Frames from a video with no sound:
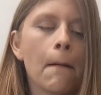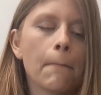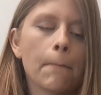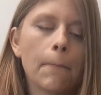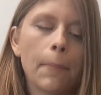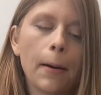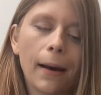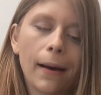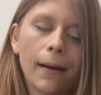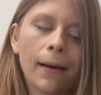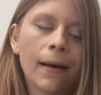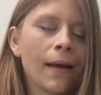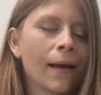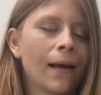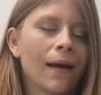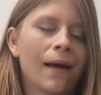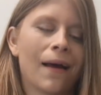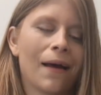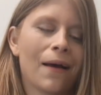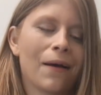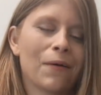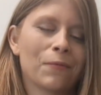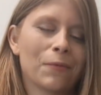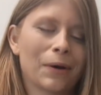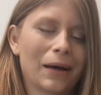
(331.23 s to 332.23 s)
But
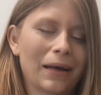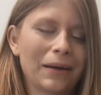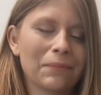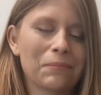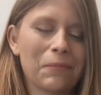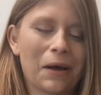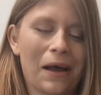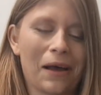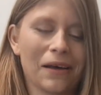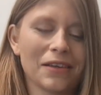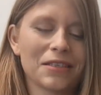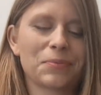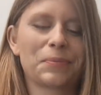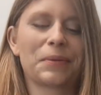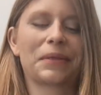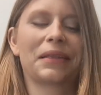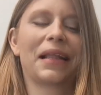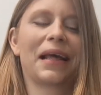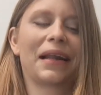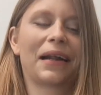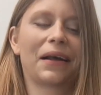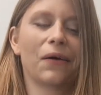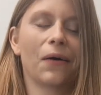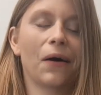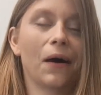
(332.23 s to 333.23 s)
when my husband
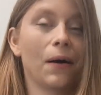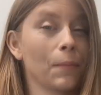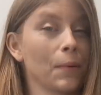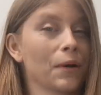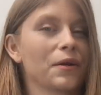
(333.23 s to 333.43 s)
then got home,